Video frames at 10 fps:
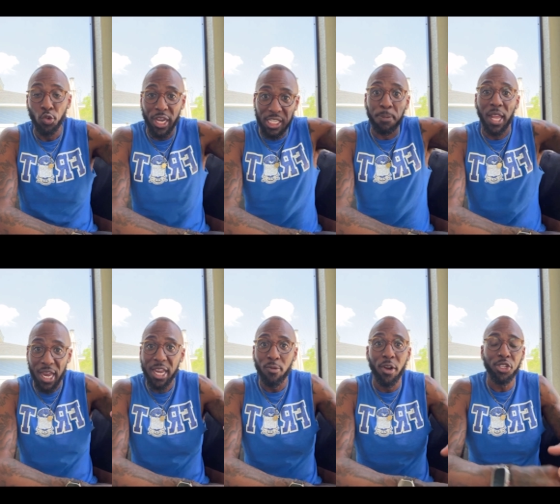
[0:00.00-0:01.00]
to
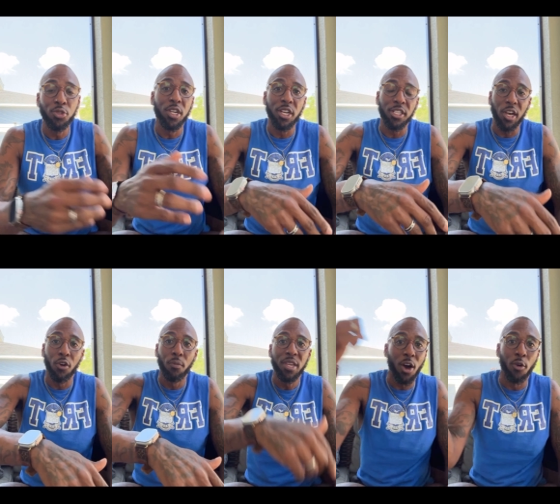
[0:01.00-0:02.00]
explain what you could have
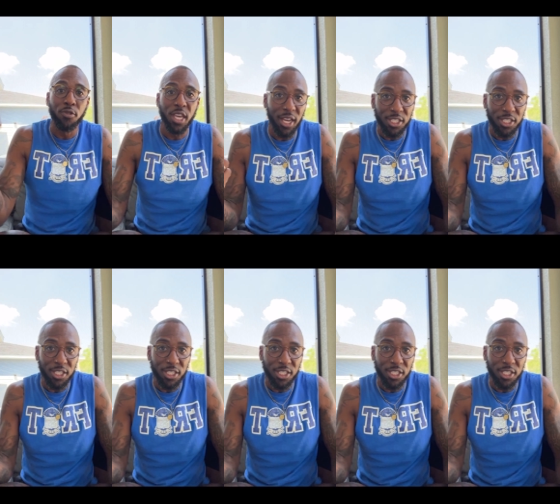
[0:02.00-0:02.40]
told me on